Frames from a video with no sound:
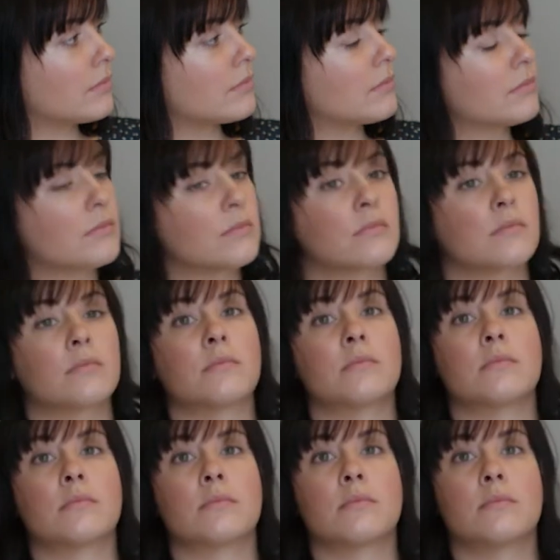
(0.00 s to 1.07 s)

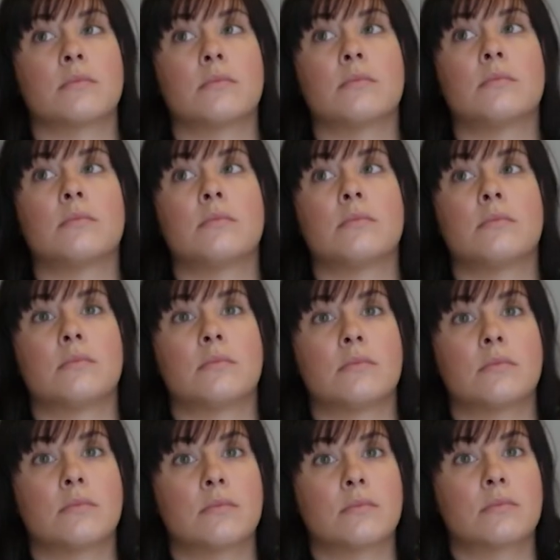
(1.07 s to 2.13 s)

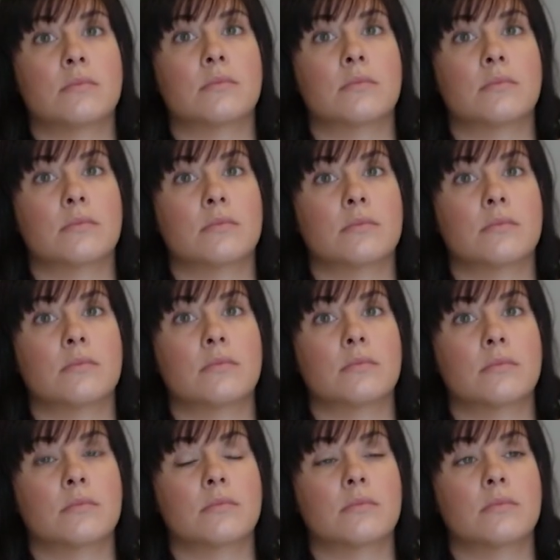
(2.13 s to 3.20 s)

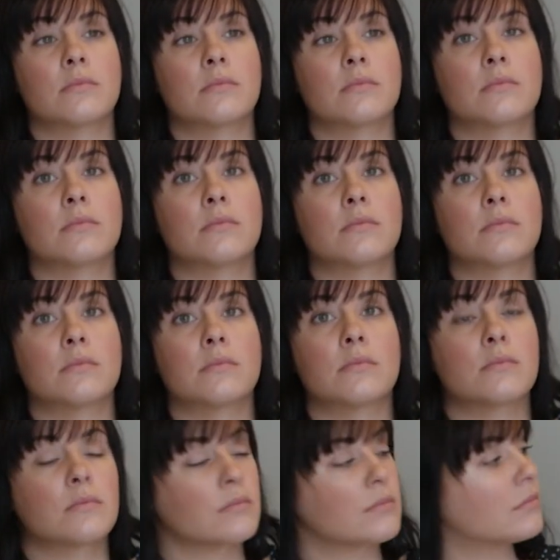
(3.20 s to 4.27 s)

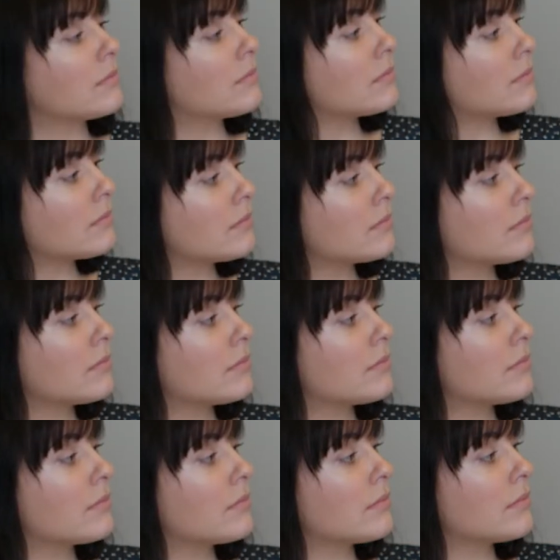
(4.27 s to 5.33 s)

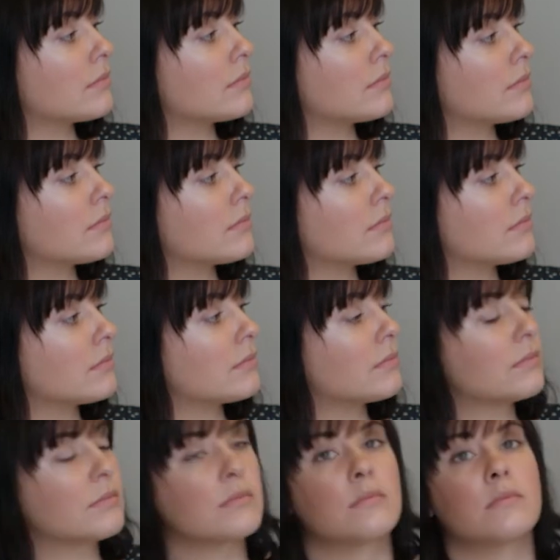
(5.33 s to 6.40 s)

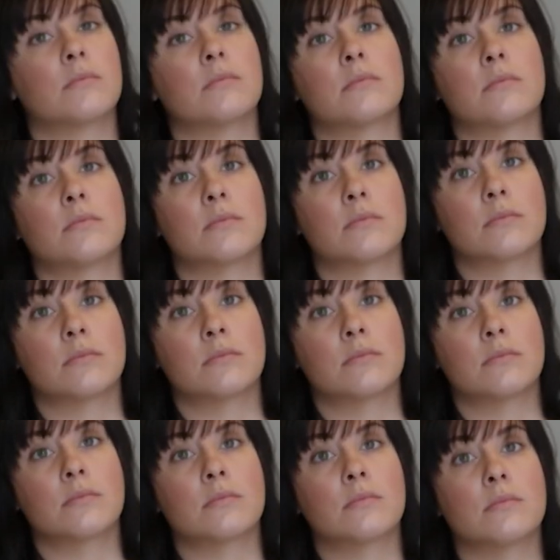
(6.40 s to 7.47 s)

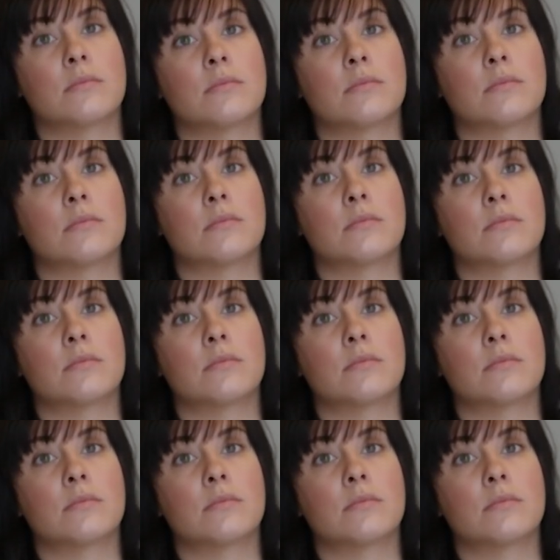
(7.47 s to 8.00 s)
(silent)